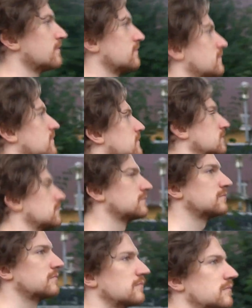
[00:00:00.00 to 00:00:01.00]
when
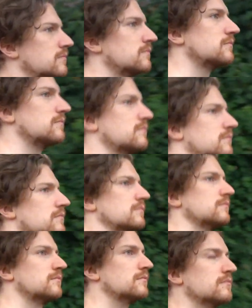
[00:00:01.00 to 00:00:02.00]
that's like all
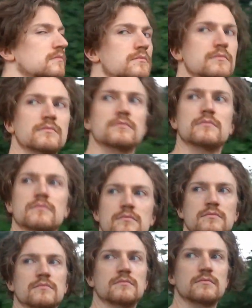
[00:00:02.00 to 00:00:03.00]
gone and we have the
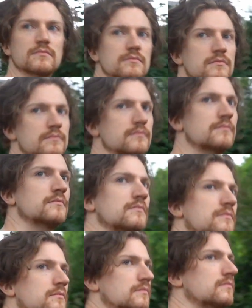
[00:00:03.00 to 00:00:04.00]
full focus in League of
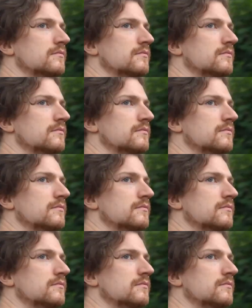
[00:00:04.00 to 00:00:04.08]
Legends, which is